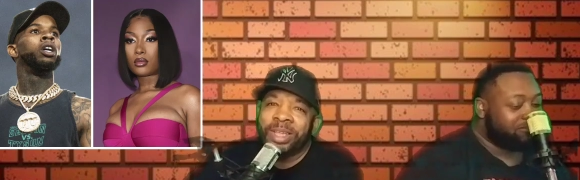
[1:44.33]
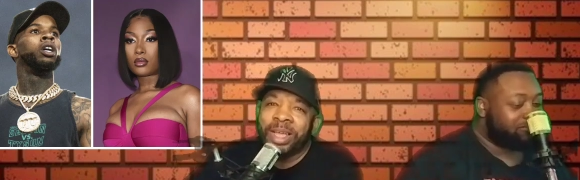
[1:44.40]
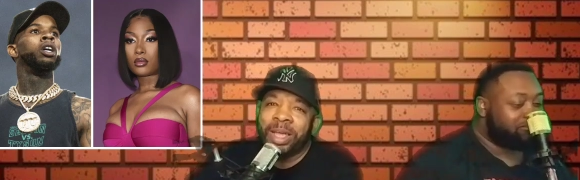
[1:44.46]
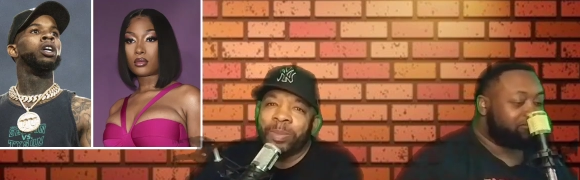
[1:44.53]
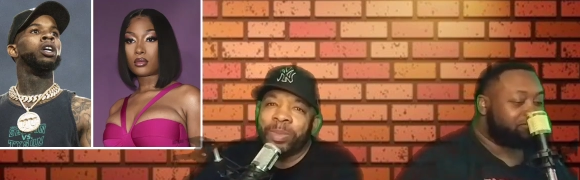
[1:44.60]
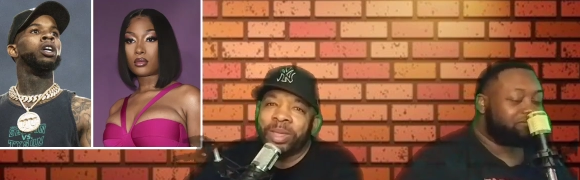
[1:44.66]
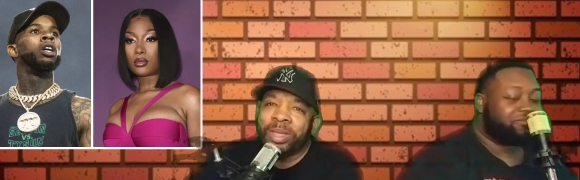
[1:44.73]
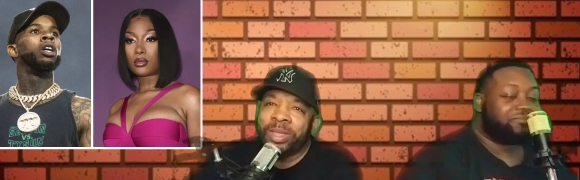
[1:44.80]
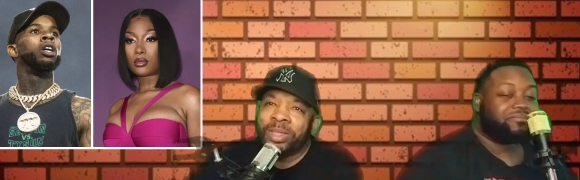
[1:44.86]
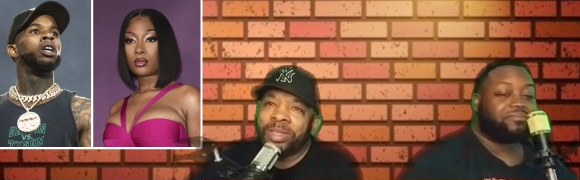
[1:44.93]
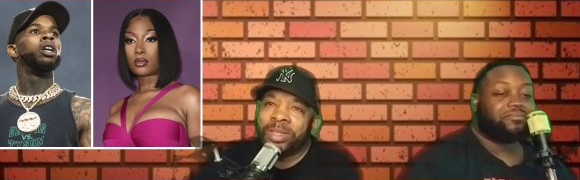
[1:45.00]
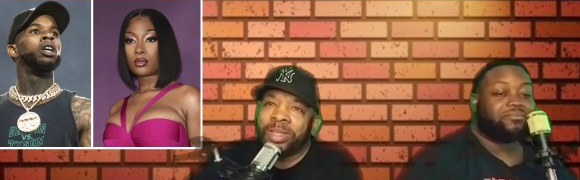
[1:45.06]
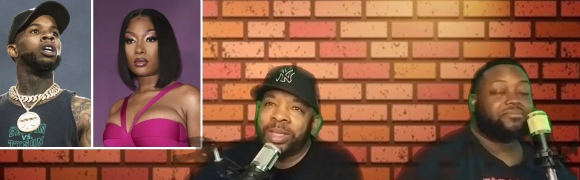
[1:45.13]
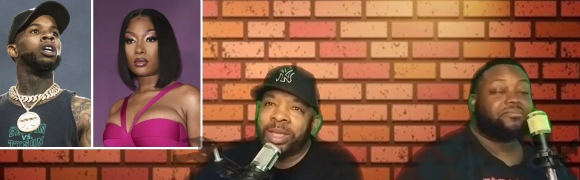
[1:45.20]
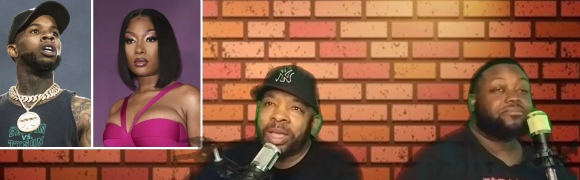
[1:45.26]
Speaker 1: I
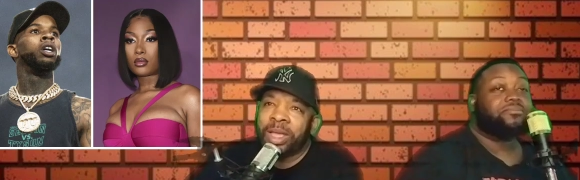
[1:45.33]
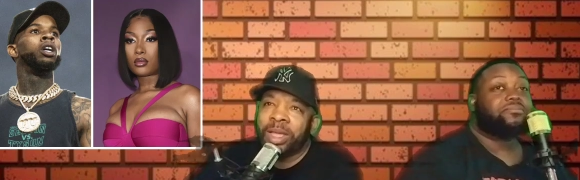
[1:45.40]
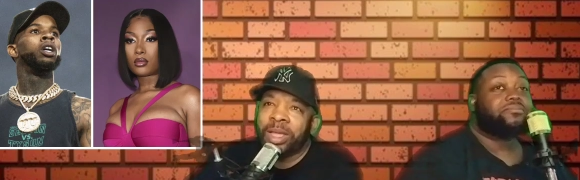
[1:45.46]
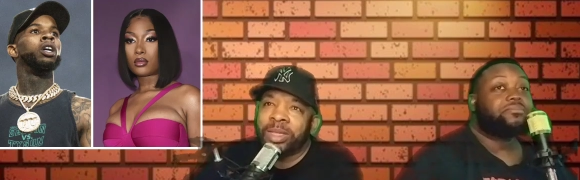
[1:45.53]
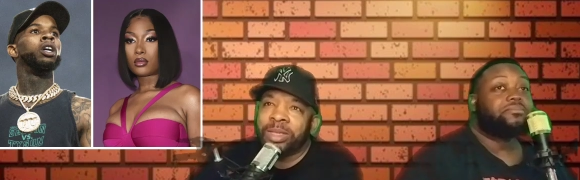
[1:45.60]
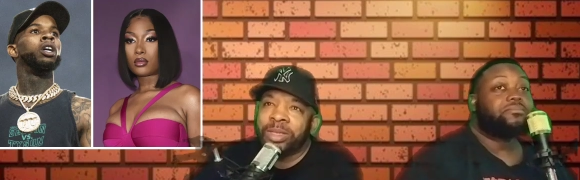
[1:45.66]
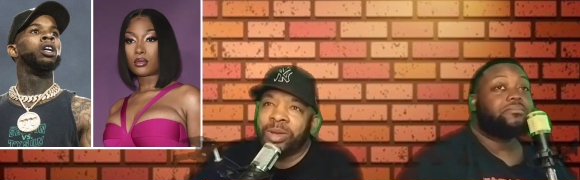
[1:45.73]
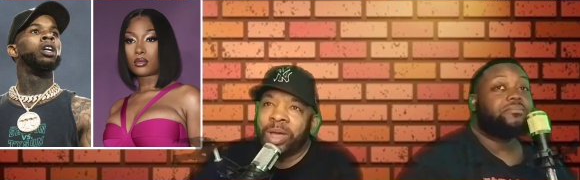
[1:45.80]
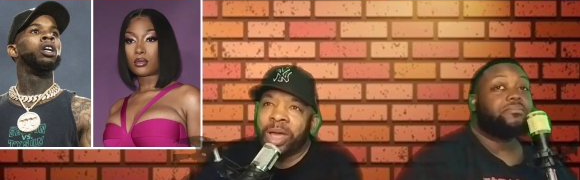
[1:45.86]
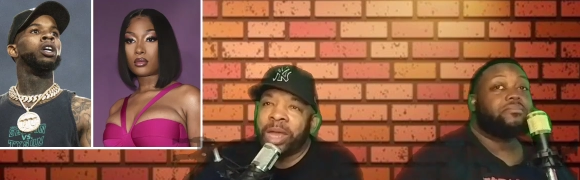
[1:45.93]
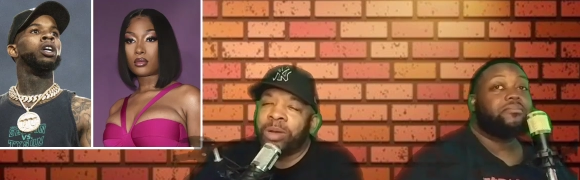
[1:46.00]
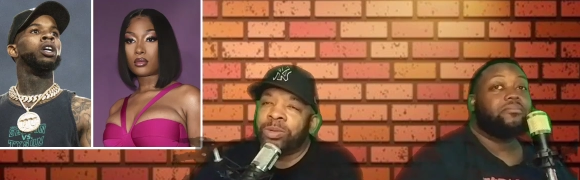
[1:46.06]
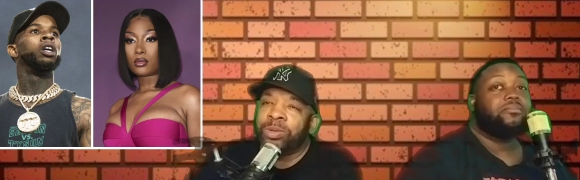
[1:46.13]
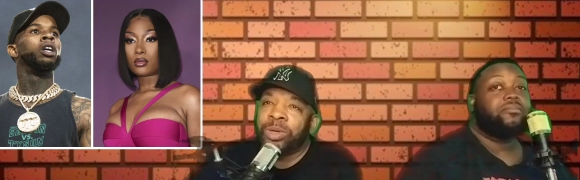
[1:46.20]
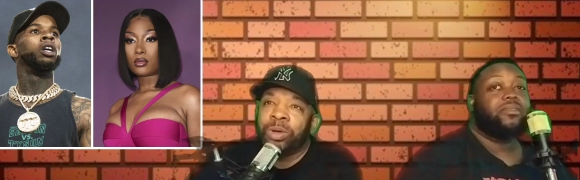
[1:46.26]
mean, you know,
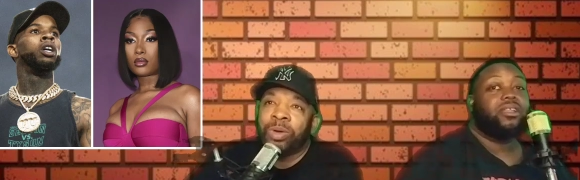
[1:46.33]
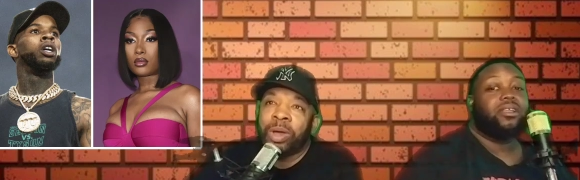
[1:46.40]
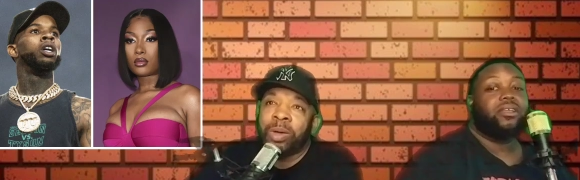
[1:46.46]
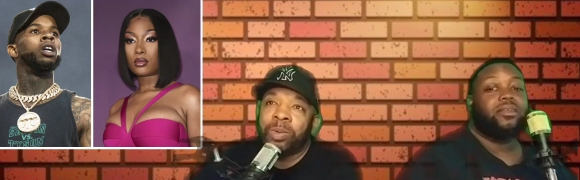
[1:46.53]
I don't know.